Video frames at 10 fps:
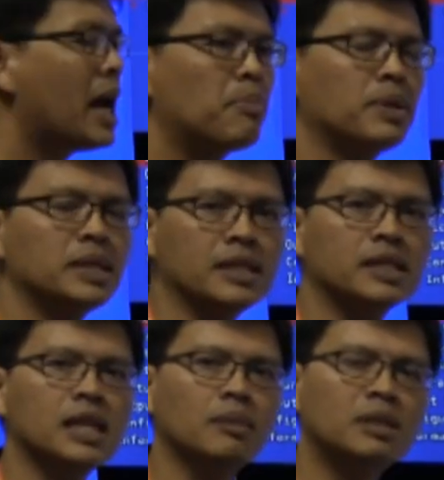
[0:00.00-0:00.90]
happens in
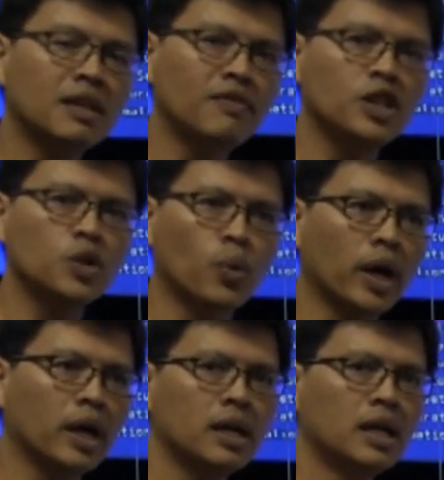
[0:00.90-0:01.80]
some TVs
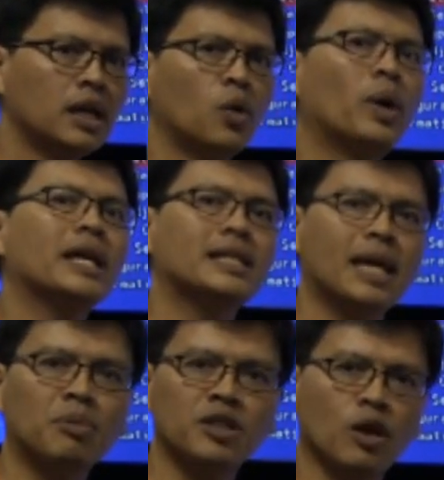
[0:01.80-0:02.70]
where, one
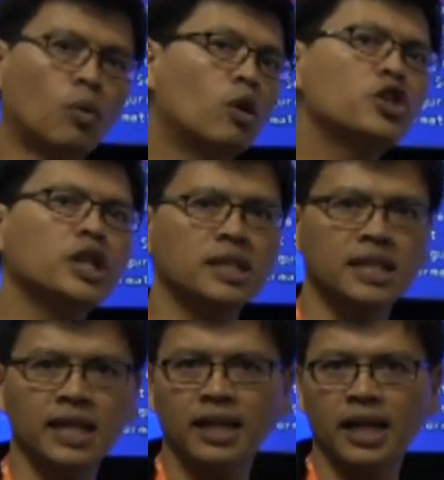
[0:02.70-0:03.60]
example is you're watching a
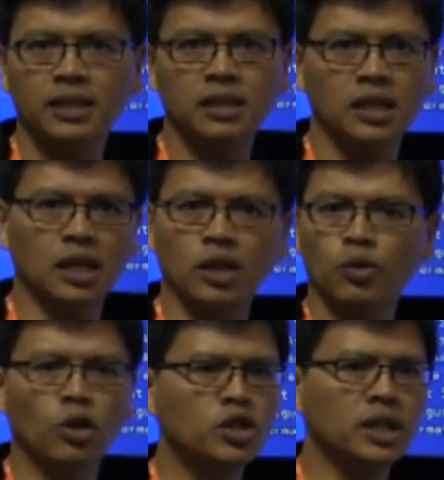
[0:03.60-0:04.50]
CNN
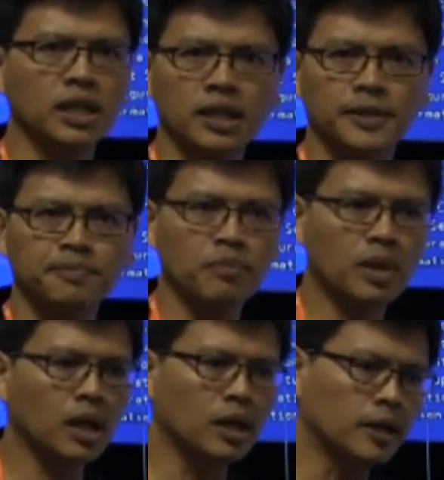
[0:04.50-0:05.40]
or watching
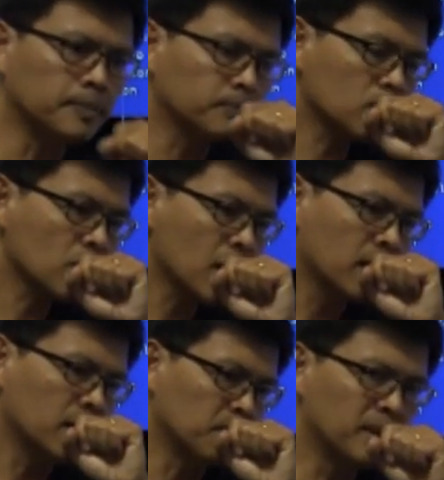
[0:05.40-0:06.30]

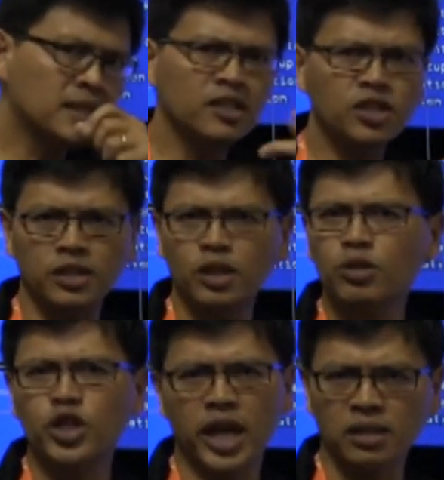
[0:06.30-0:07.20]
a business
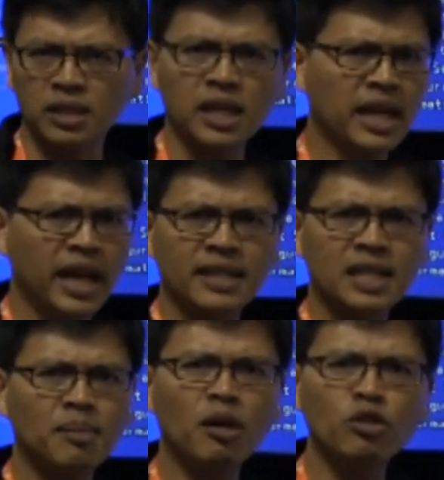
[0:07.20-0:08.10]
news channel, and
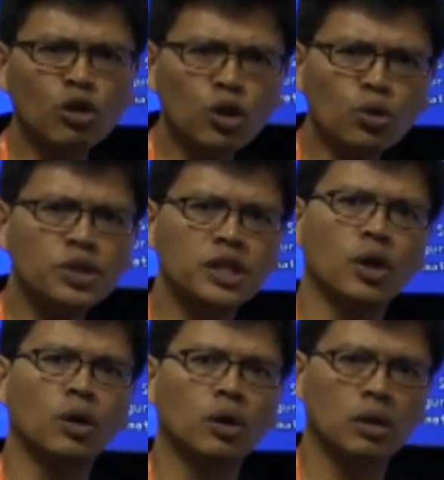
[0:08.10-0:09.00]
somehow you lose
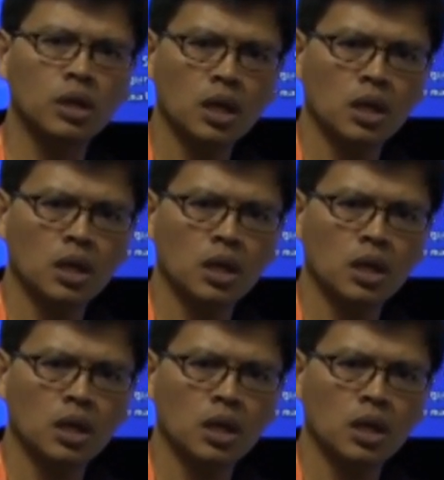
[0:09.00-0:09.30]
your